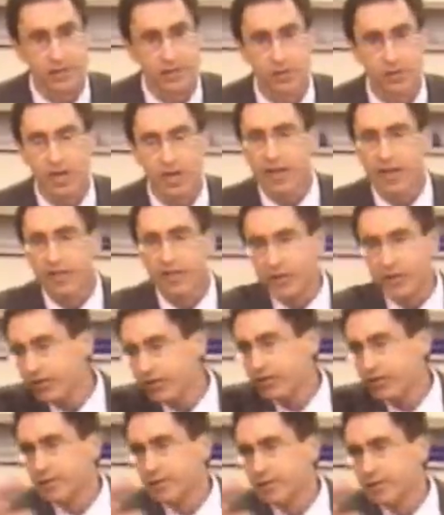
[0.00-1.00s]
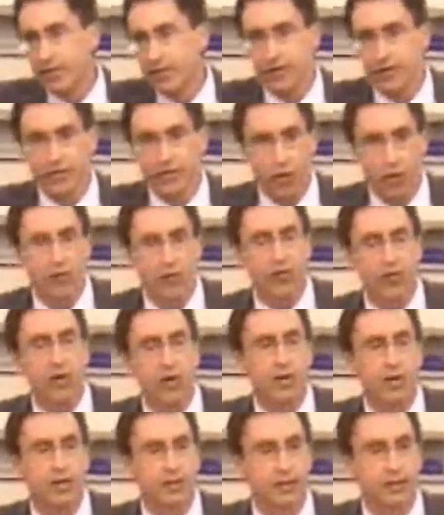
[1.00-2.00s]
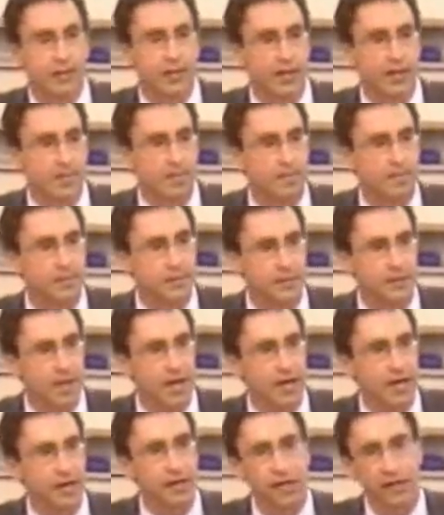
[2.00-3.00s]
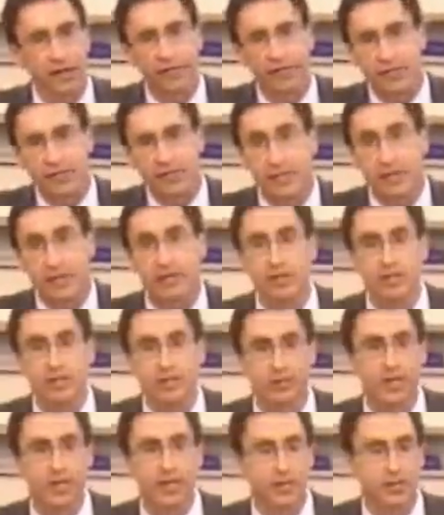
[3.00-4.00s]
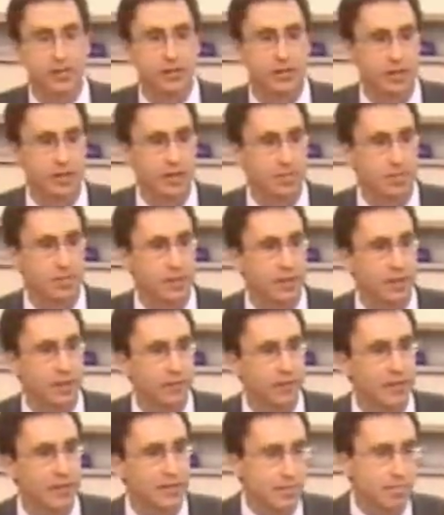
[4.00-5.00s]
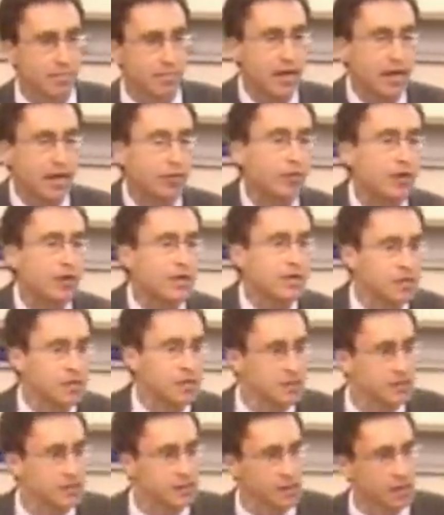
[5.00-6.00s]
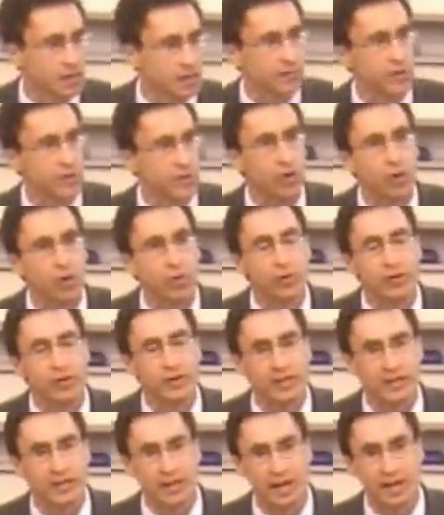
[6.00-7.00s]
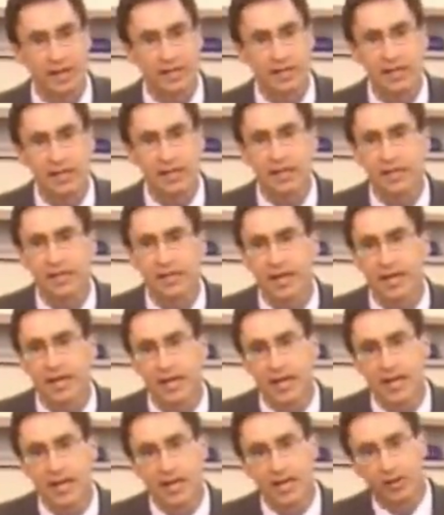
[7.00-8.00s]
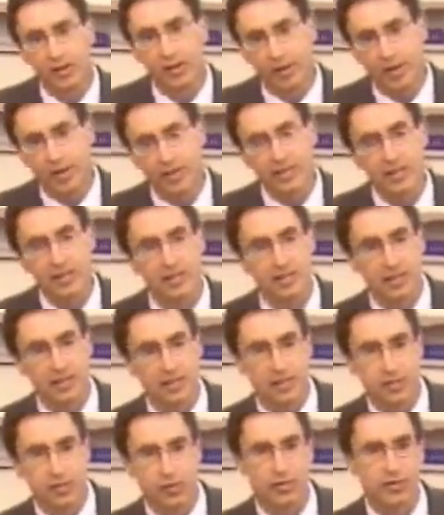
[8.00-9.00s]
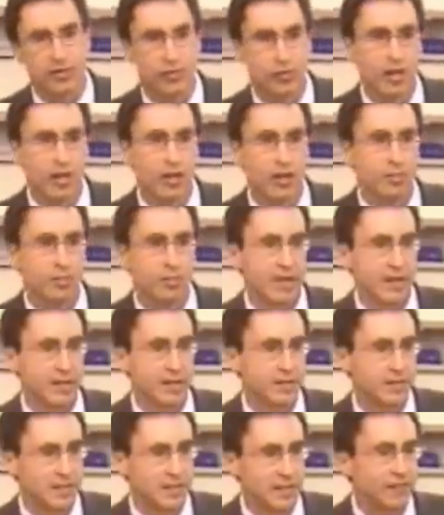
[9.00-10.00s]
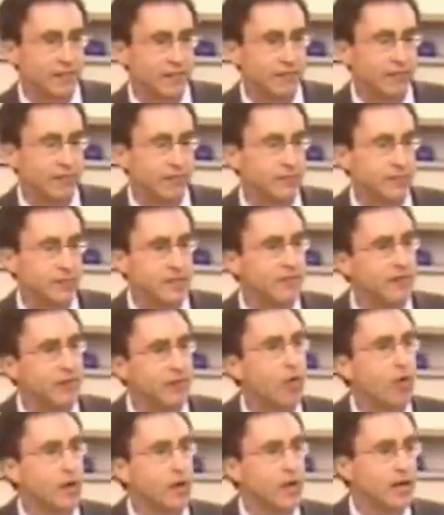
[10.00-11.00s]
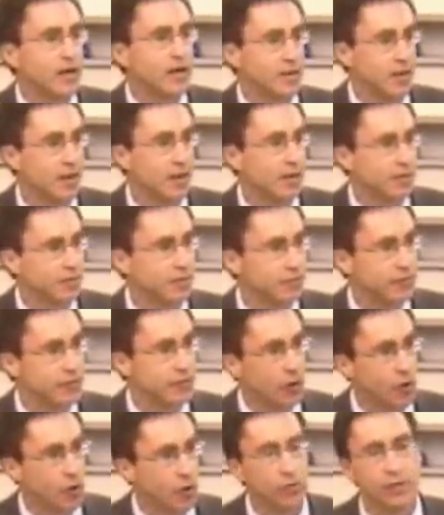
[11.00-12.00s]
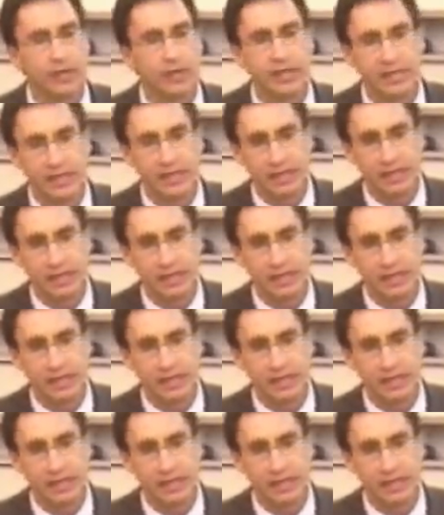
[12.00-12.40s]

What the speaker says: So the overall title of this series of lectures that I've been giving is The Migrations of the Holy, the idea that there isn't a sort of realm that is devoid of the holy.